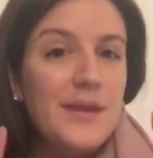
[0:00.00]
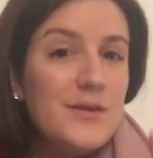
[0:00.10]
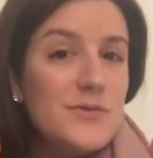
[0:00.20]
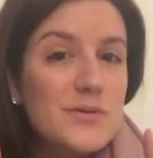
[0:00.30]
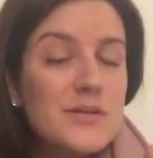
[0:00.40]

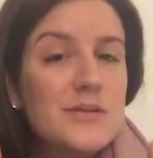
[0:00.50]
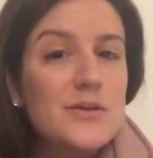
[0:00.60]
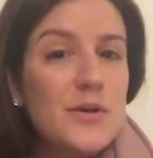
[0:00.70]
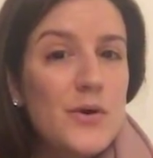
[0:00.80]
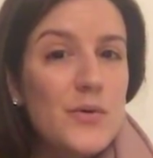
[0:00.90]
interesting
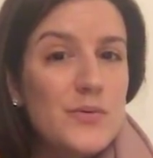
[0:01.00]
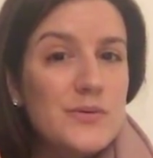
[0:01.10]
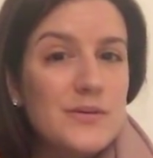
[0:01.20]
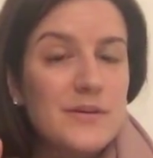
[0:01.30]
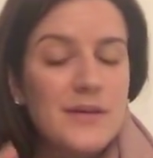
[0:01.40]
to
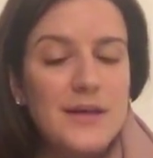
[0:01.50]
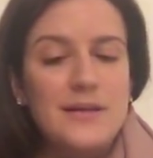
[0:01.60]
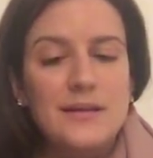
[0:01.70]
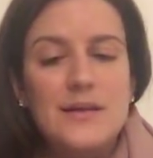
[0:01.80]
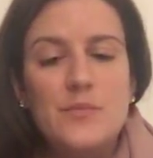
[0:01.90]
note that
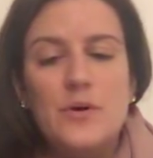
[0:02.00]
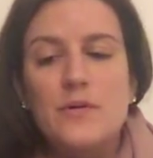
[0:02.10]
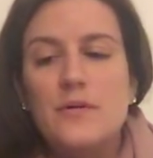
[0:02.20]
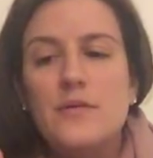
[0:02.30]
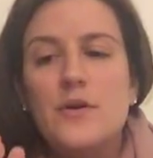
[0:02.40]
in
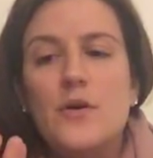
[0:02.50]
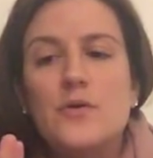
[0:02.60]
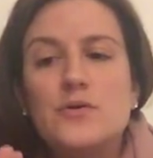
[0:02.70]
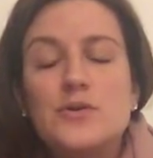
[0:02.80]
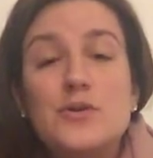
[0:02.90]
Libra there
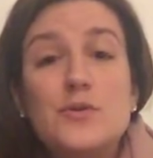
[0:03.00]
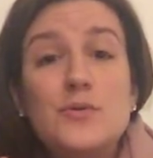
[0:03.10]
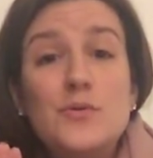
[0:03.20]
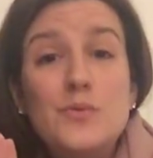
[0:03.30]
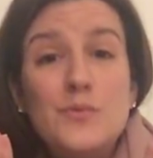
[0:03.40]
are
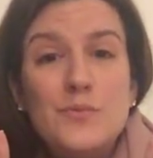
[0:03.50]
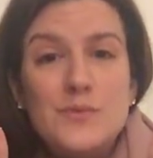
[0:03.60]
two